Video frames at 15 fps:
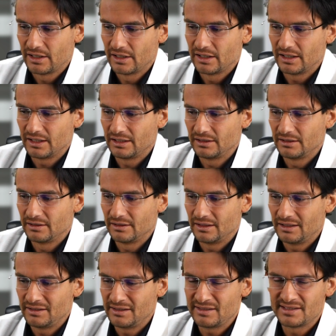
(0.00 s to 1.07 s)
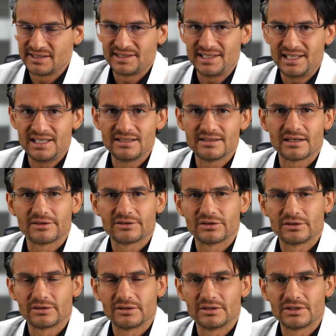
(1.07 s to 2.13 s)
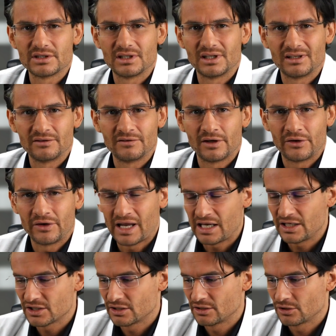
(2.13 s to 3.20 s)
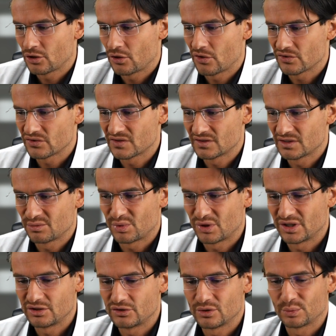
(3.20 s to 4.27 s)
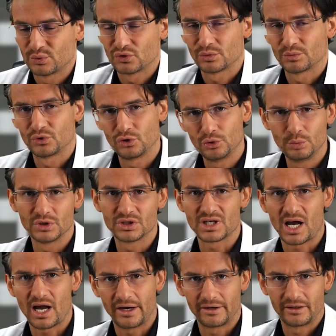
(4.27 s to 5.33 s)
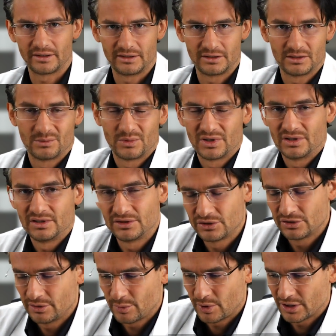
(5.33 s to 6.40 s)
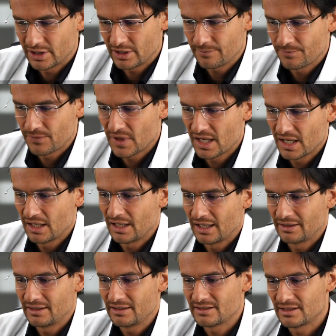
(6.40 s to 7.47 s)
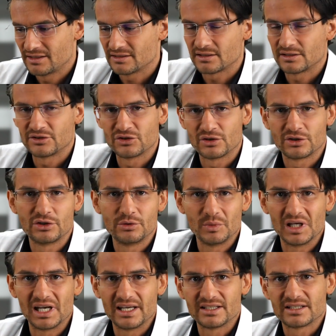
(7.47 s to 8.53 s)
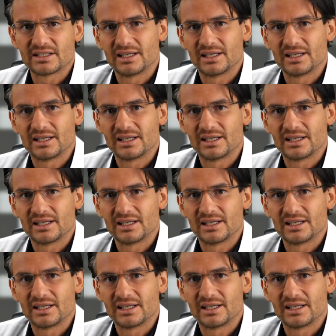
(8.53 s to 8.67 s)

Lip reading: In this disease, a certain genetic variation causes the body to absorb too much iron into the body, and this then starts to accumulate.